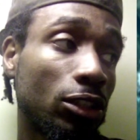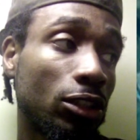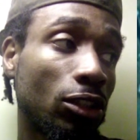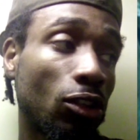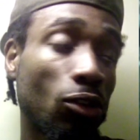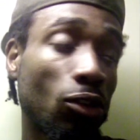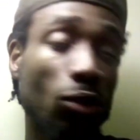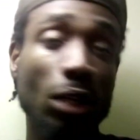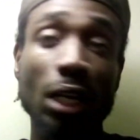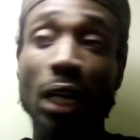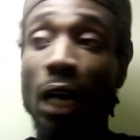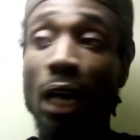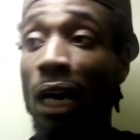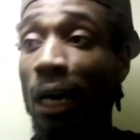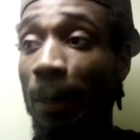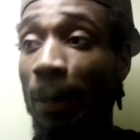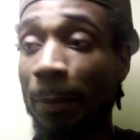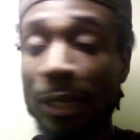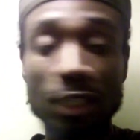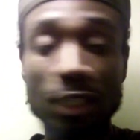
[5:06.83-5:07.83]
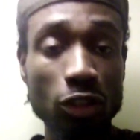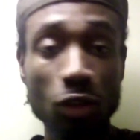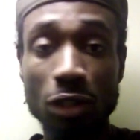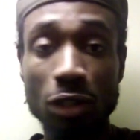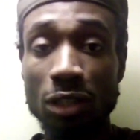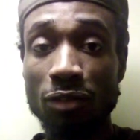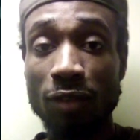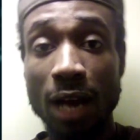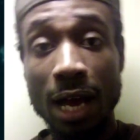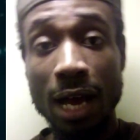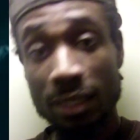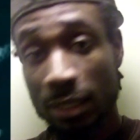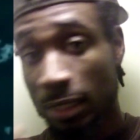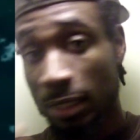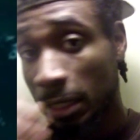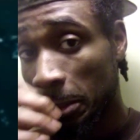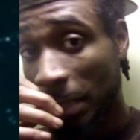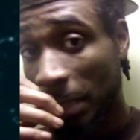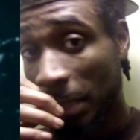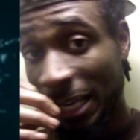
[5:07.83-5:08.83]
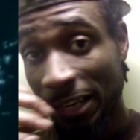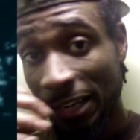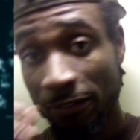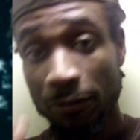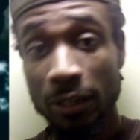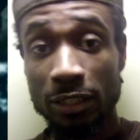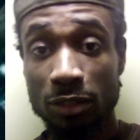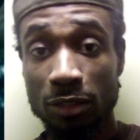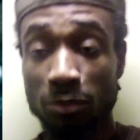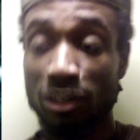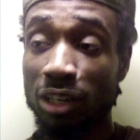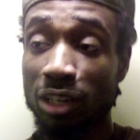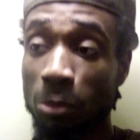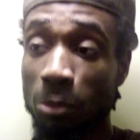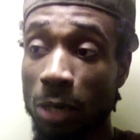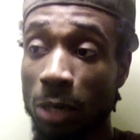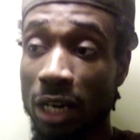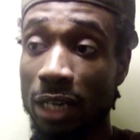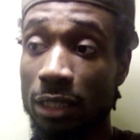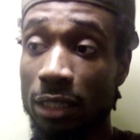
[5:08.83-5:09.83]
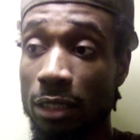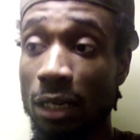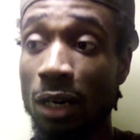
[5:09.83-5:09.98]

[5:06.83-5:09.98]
So It's on a rise, it seems like, infection rate wise.